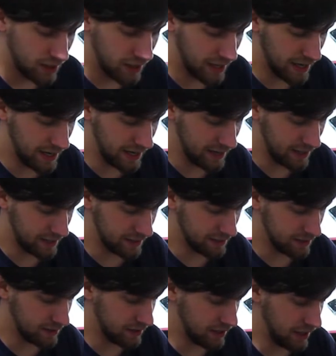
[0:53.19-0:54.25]
And
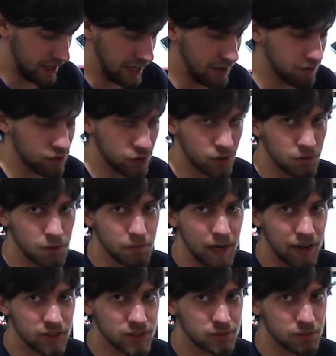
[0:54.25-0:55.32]
I have a normal
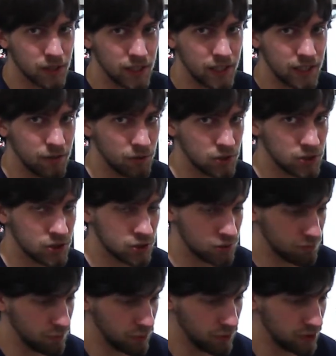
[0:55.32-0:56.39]
power supply in it, which it
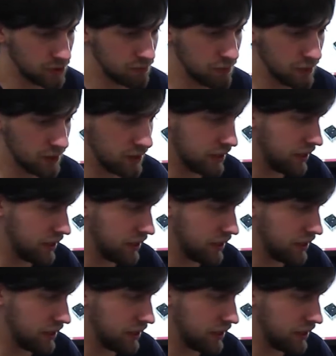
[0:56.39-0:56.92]
supports, but